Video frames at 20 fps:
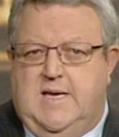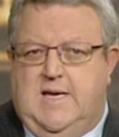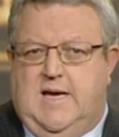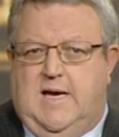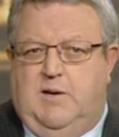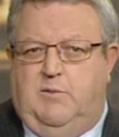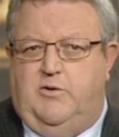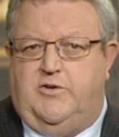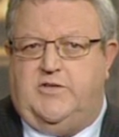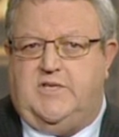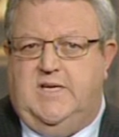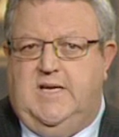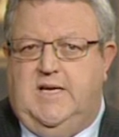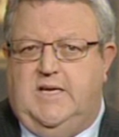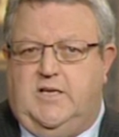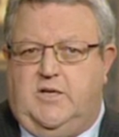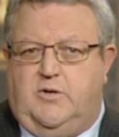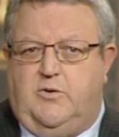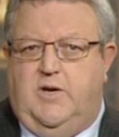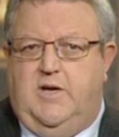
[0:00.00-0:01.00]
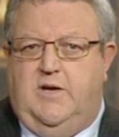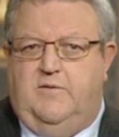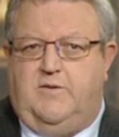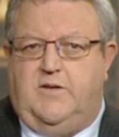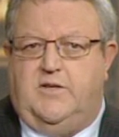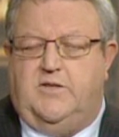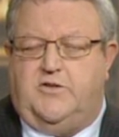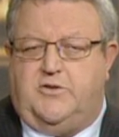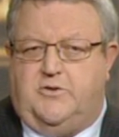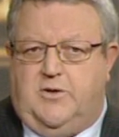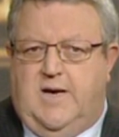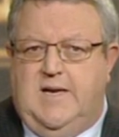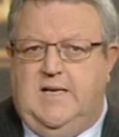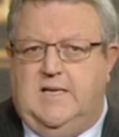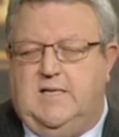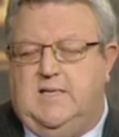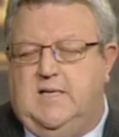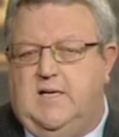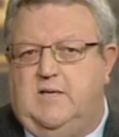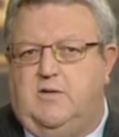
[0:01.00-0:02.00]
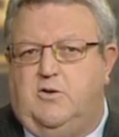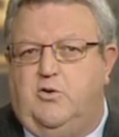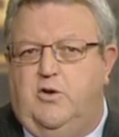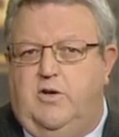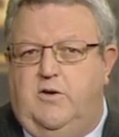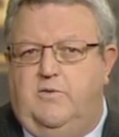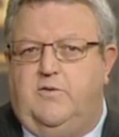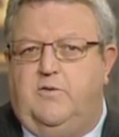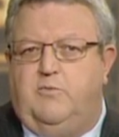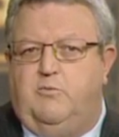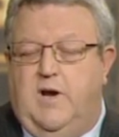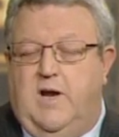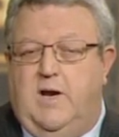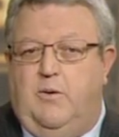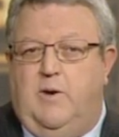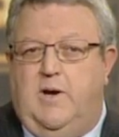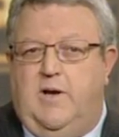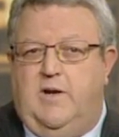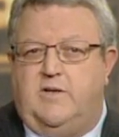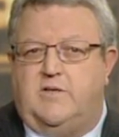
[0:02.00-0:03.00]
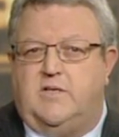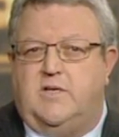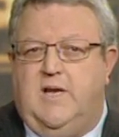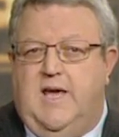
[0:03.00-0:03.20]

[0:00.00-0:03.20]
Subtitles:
will see a degree of constraint that could have run away on us.